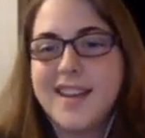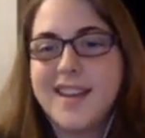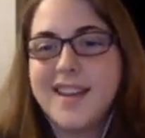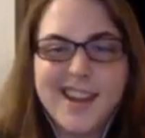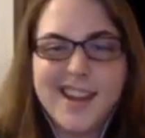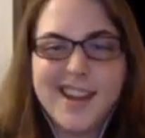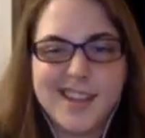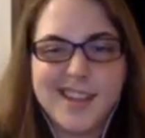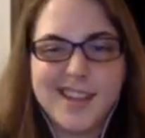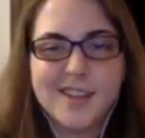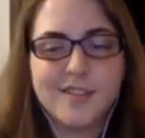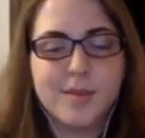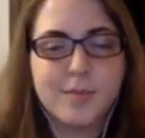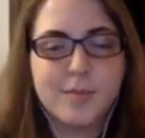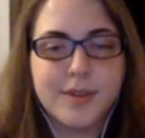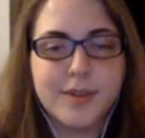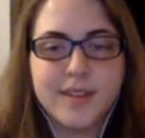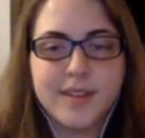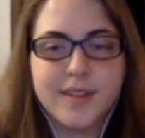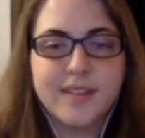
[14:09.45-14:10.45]
any given
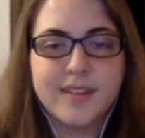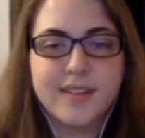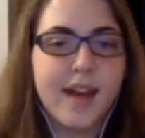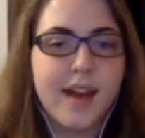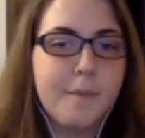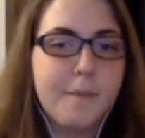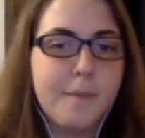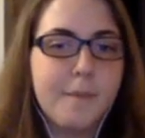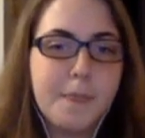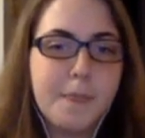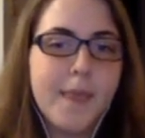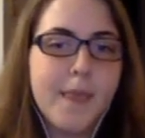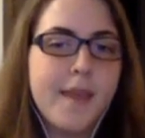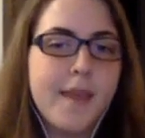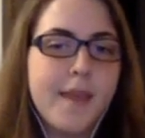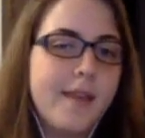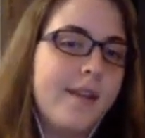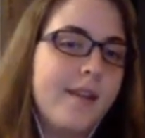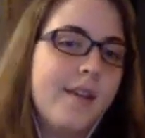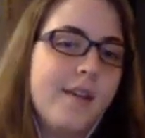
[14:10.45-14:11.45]
place and time.
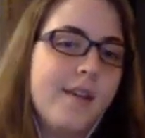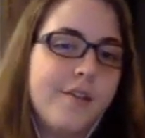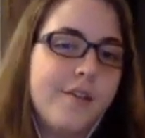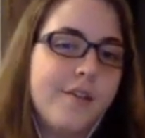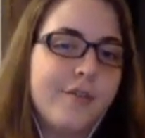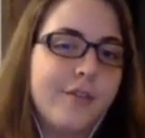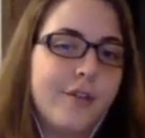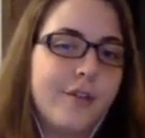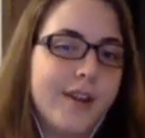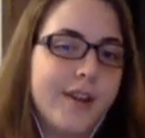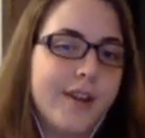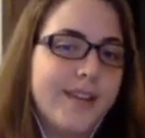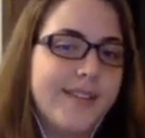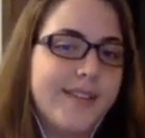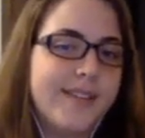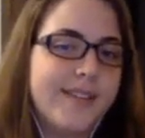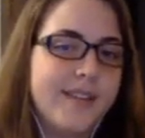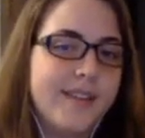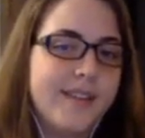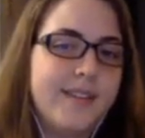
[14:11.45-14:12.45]
For
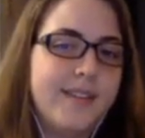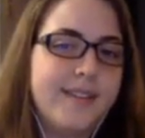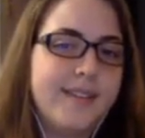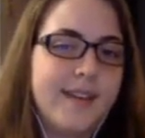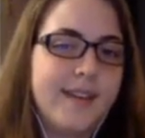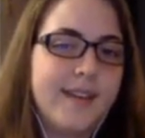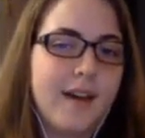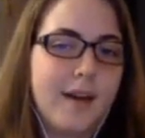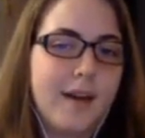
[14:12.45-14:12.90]
instance,